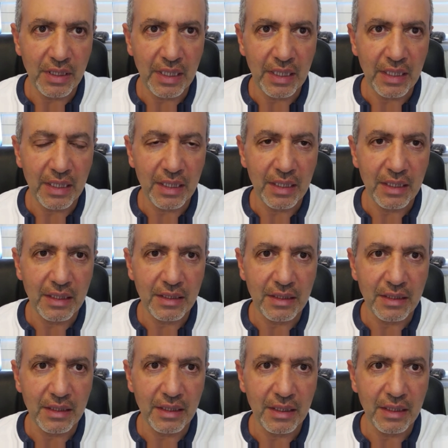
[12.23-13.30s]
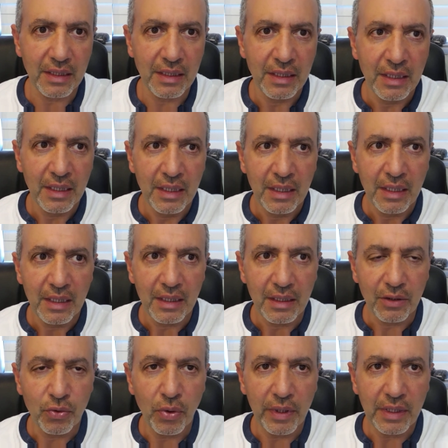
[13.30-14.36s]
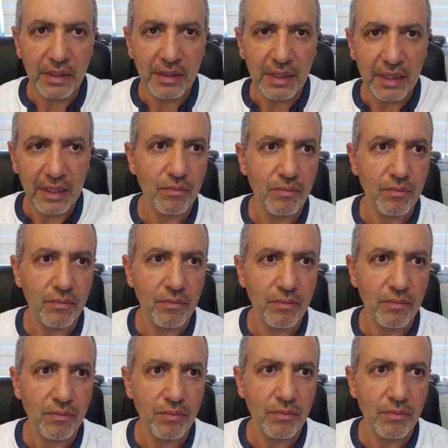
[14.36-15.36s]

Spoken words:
and quarantine at home.